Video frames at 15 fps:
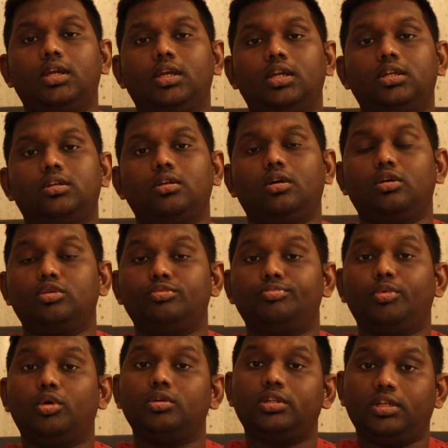get on
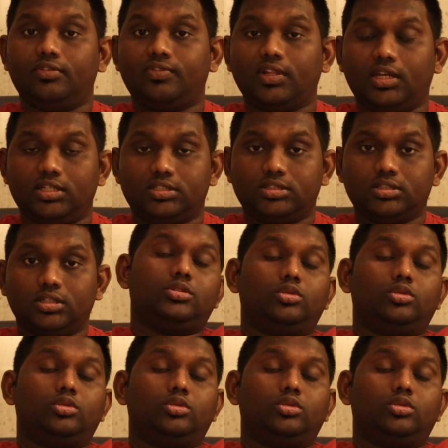board their flights.